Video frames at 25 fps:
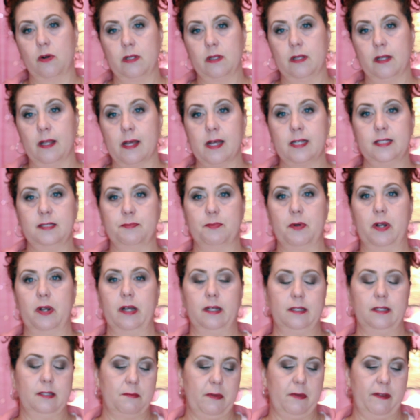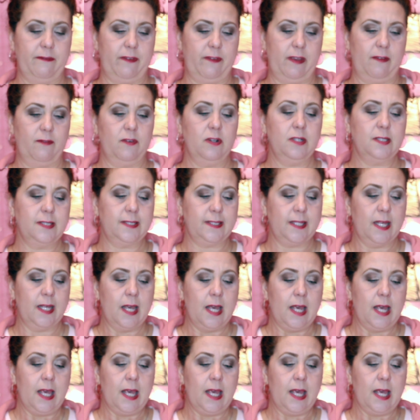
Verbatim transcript: or the last product of my favorites